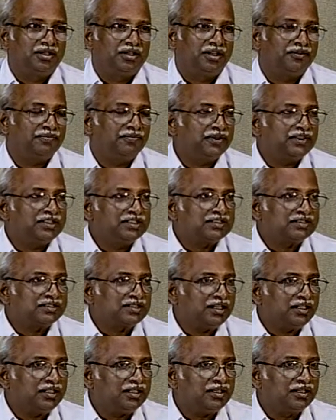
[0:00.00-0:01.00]
If it is
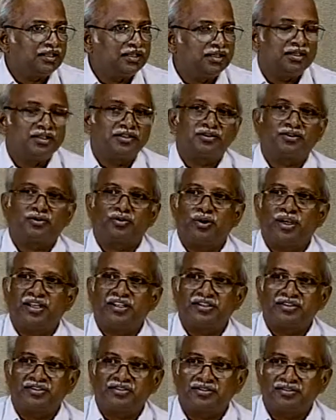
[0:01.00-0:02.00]
a
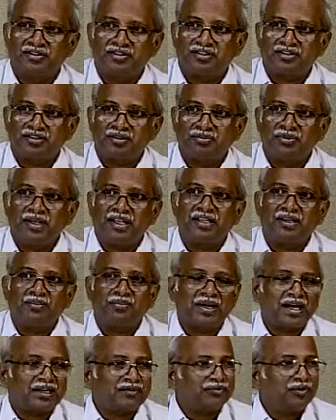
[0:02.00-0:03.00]
squarish system like a
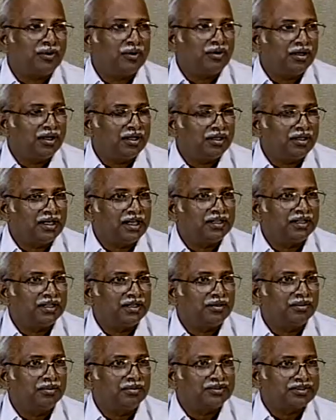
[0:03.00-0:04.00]
platform, like
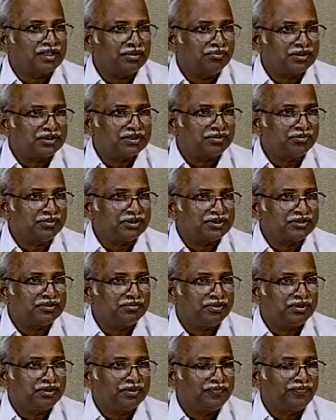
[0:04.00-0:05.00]
a
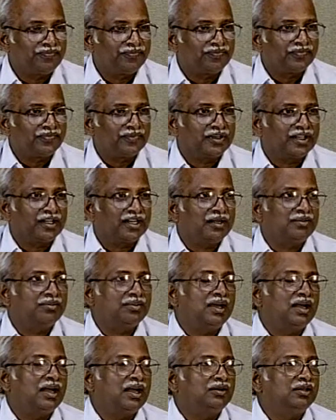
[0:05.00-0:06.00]
semi-submersible, then
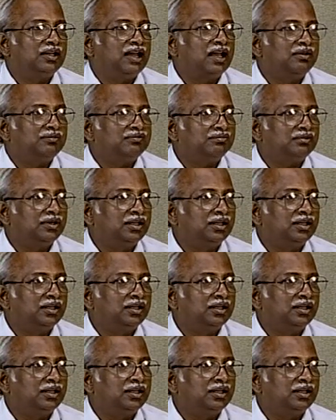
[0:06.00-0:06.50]
I'll have